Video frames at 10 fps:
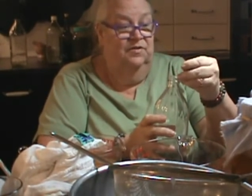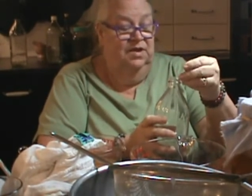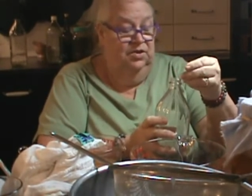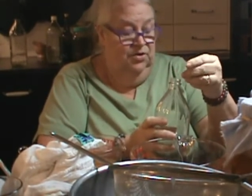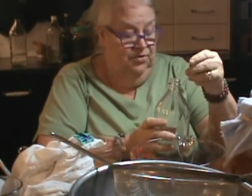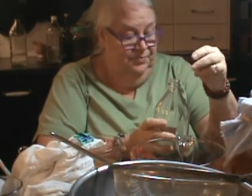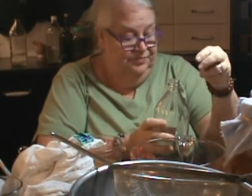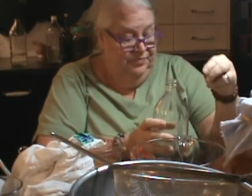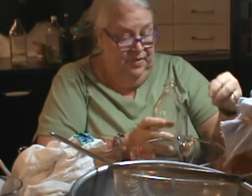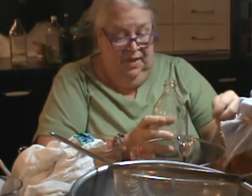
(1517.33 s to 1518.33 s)
vinegar.
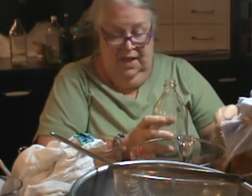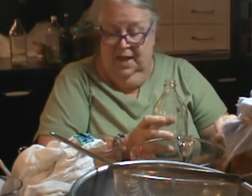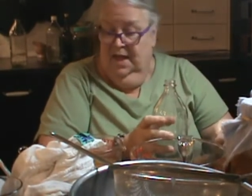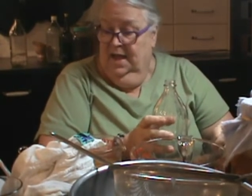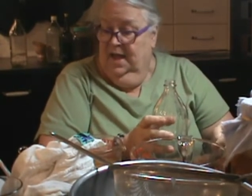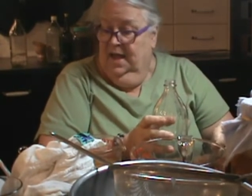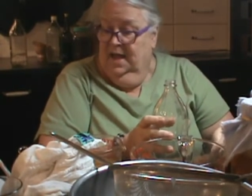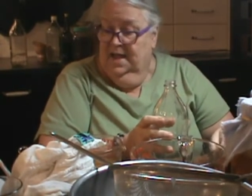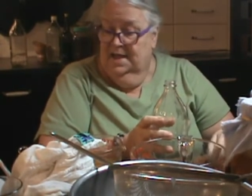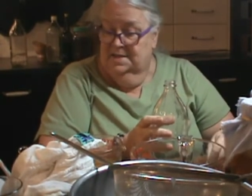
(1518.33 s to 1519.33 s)

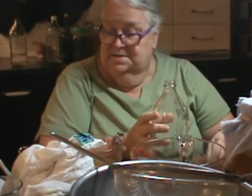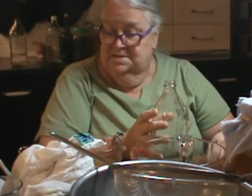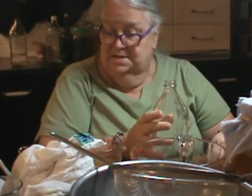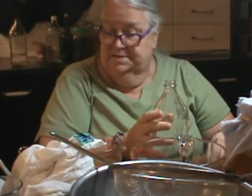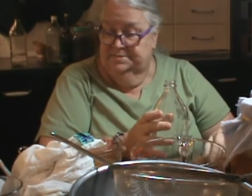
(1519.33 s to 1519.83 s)
And